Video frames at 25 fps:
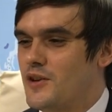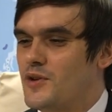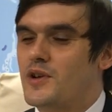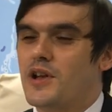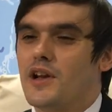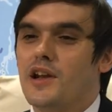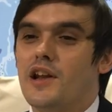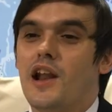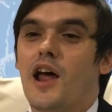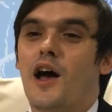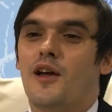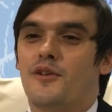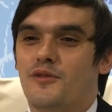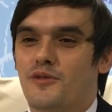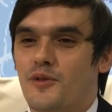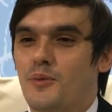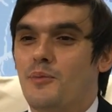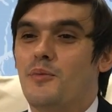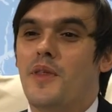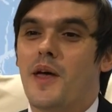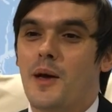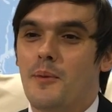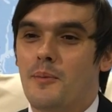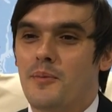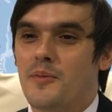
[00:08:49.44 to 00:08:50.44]
can learn
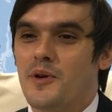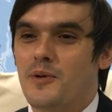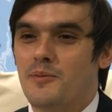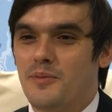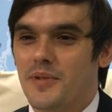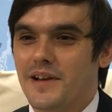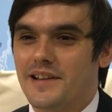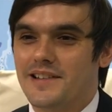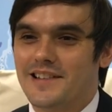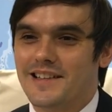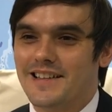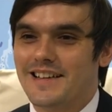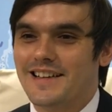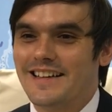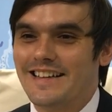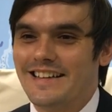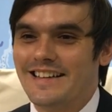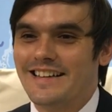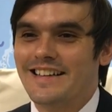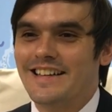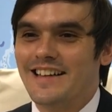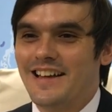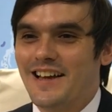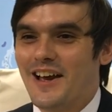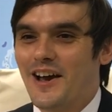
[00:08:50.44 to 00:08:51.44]
from them, basically.
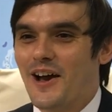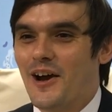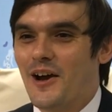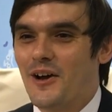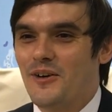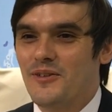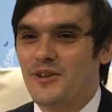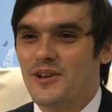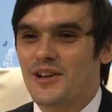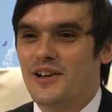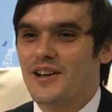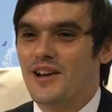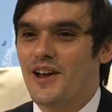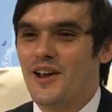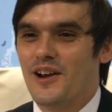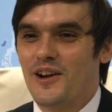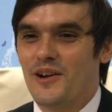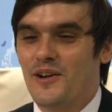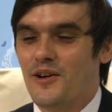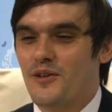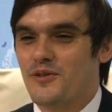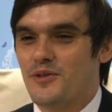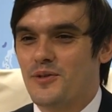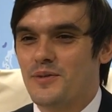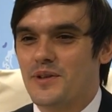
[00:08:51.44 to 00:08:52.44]
You can learn
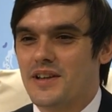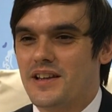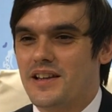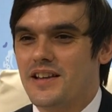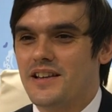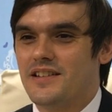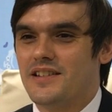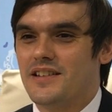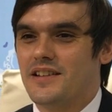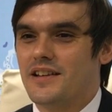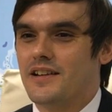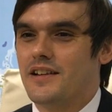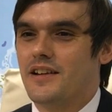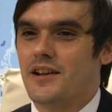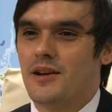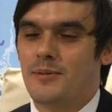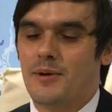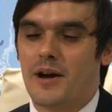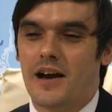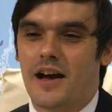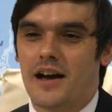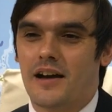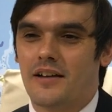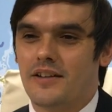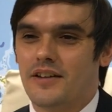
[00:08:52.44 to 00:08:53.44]
a lot from the kids. You can learn
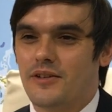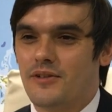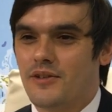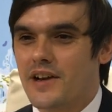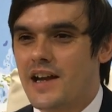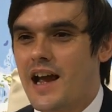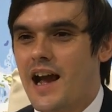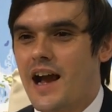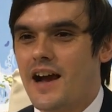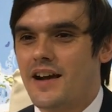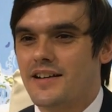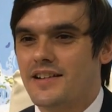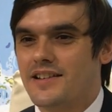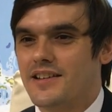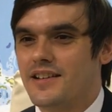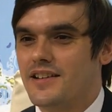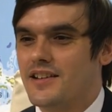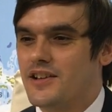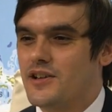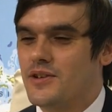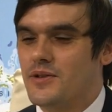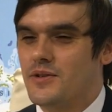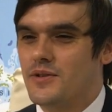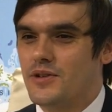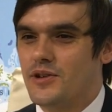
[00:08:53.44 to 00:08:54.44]
about how they react,
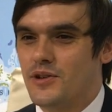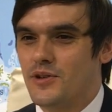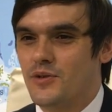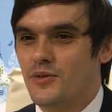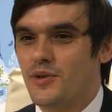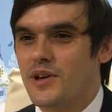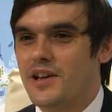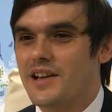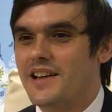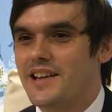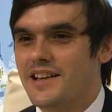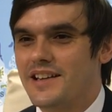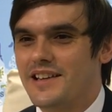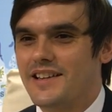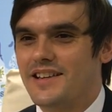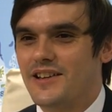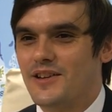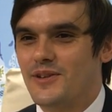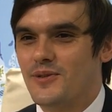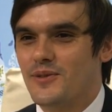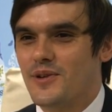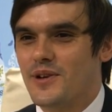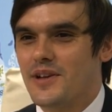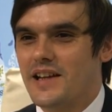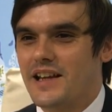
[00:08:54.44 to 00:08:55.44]
and you
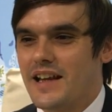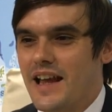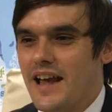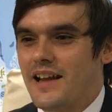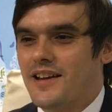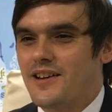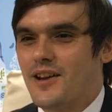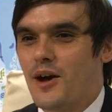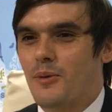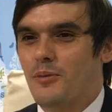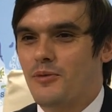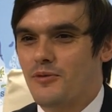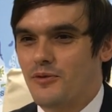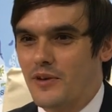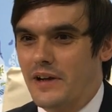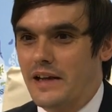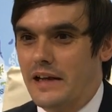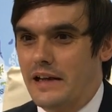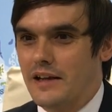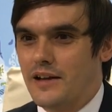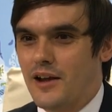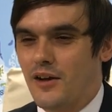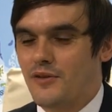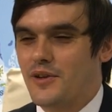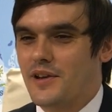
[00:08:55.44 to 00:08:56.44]
really end up
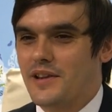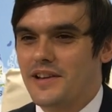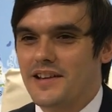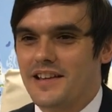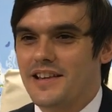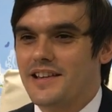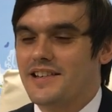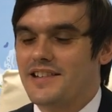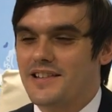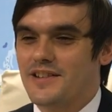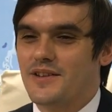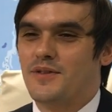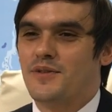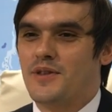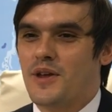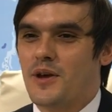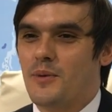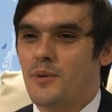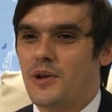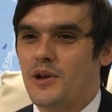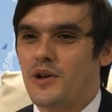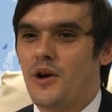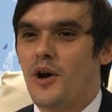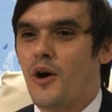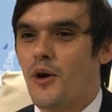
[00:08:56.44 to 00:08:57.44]
really loving the kids as if they
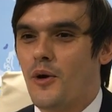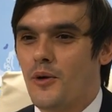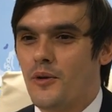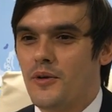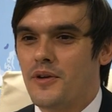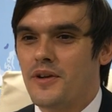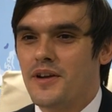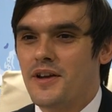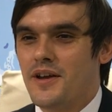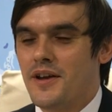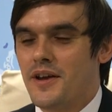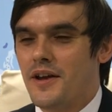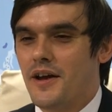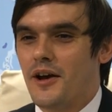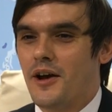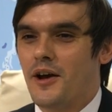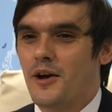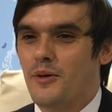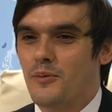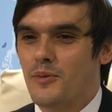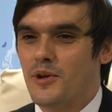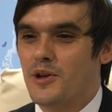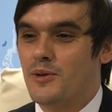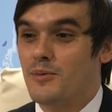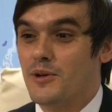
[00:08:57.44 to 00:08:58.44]
were your own
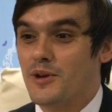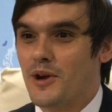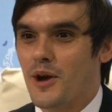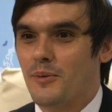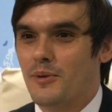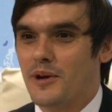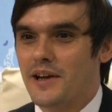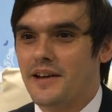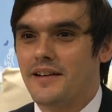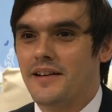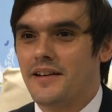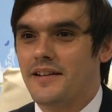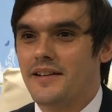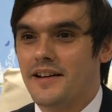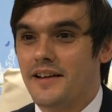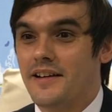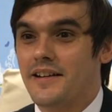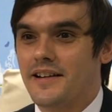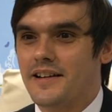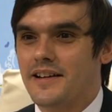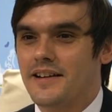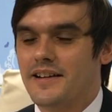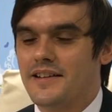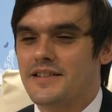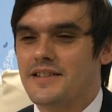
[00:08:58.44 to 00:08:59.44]
when you become an
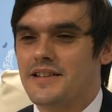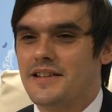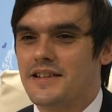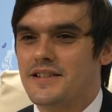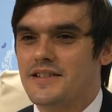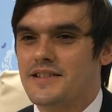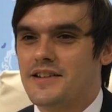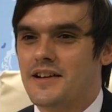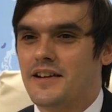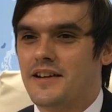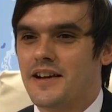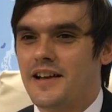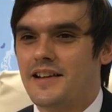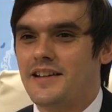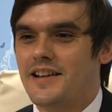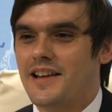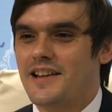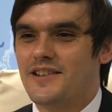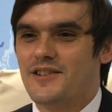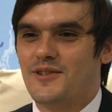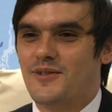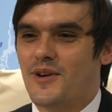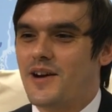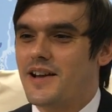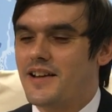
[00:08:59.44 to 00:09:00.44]
English teacher. And
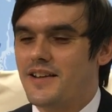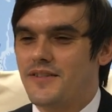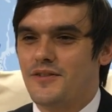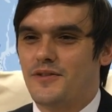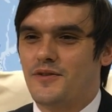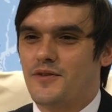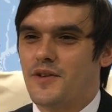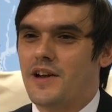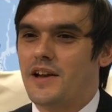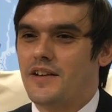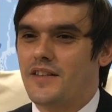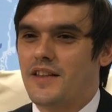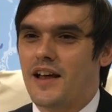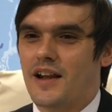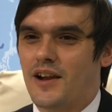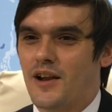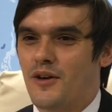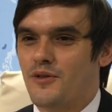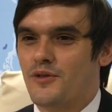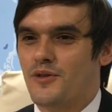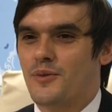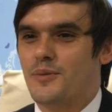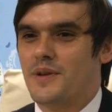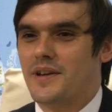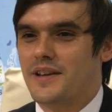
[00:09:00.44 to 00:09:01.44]
it's great feeling that
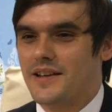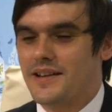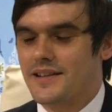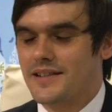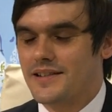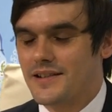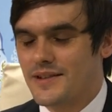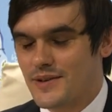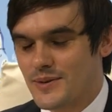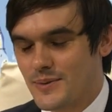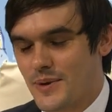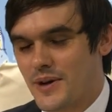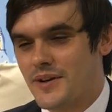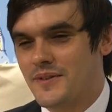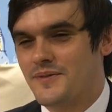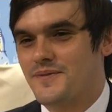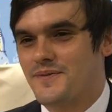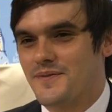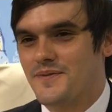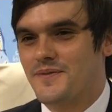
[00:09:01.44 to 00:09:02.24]
love from the kids as well.